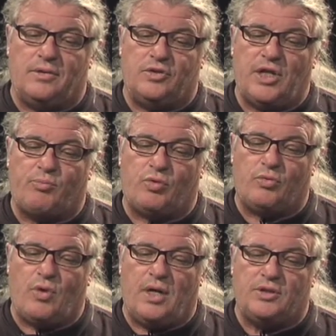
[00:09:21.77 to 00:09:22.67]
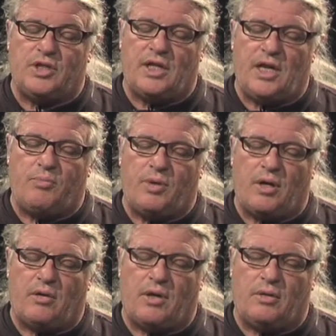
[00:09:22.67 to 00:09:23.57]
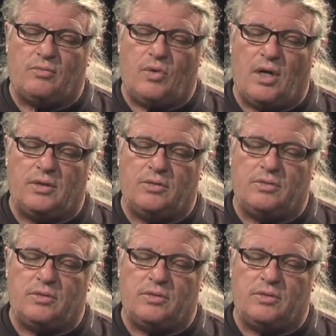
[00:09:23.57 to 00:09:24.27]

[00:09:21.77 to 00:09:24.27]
Japril1, J-A-P-R-L-1,